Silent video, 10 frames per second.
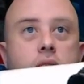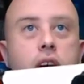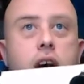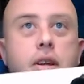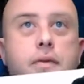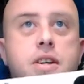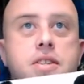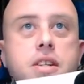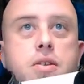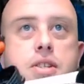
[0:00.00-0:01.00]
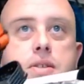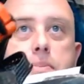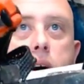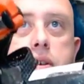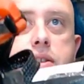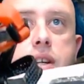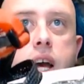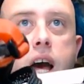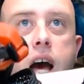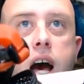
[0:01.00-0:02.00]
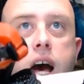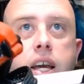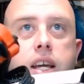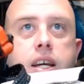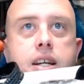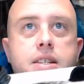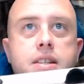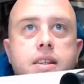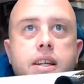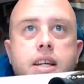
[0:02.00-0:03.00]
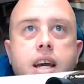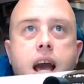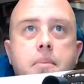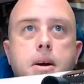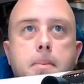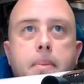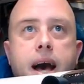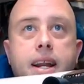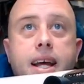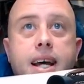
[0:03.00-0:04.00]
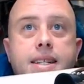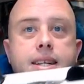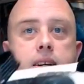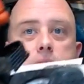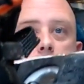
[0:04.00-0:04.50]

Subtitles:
the first thing you'll spot is the camera pan and tilt